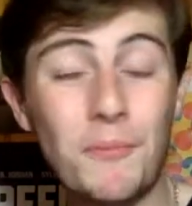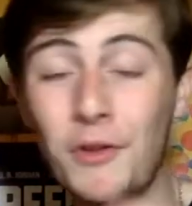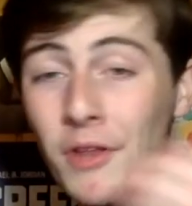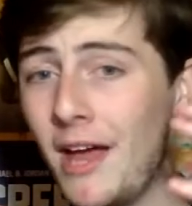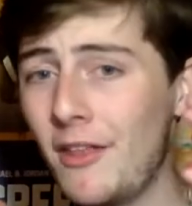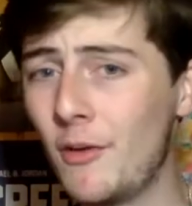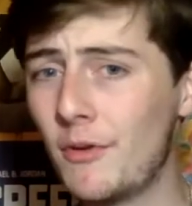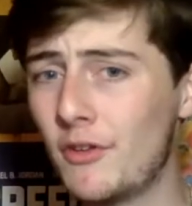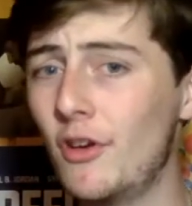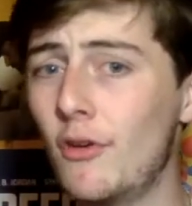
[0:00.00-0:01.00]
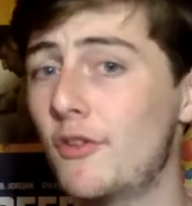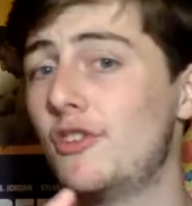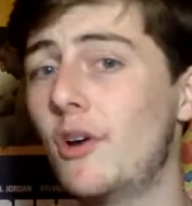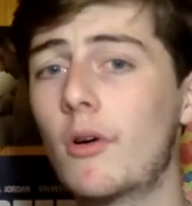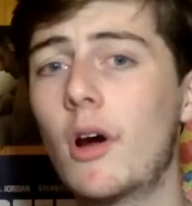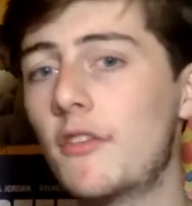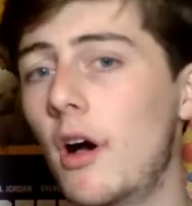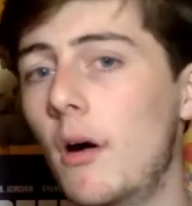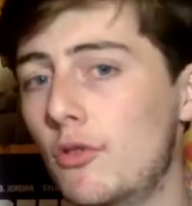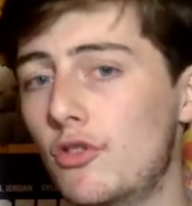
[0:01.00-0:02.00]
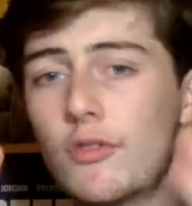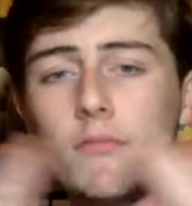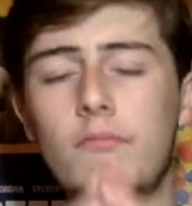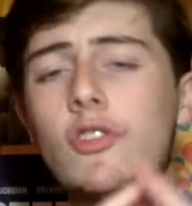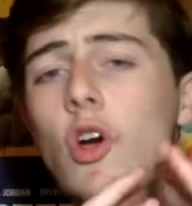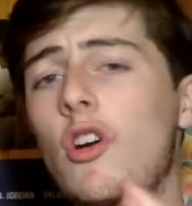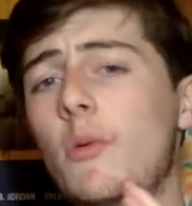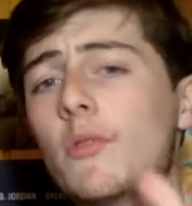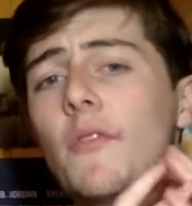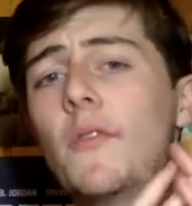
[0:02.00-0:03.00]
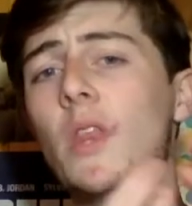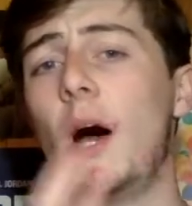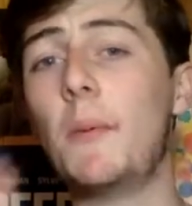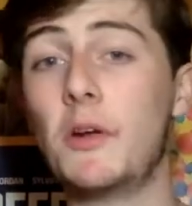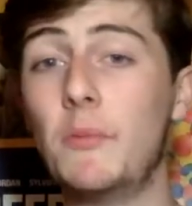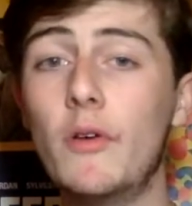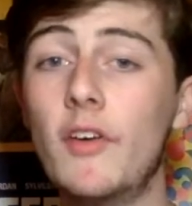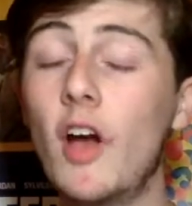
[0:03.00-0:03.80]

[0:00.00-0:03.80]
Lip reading: But number two for Joker, I thought was just, Joker was a phenomenal movie.